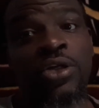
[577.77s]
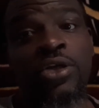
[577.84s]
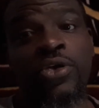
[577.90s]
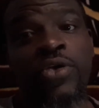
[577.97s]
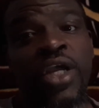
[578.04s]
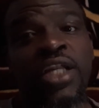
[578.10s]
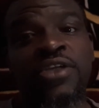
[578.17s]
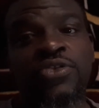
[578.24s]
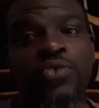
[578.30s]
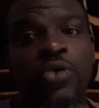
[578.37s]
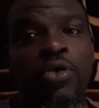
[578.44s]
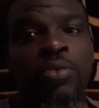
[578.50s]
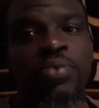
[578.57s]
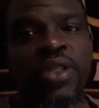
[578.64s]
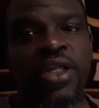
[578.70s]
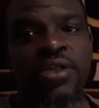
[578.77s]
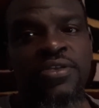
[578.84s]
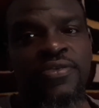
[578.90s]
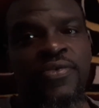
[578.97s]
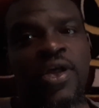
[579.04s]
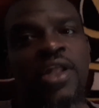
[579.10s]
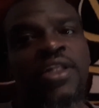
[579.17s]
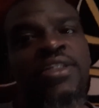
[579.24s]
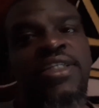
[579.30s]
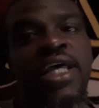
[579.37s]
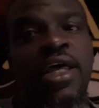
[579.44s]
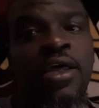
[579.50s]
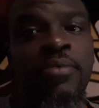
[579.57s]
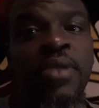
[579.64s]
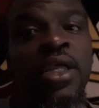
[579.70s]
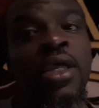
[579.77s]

the greatest role players of all the time.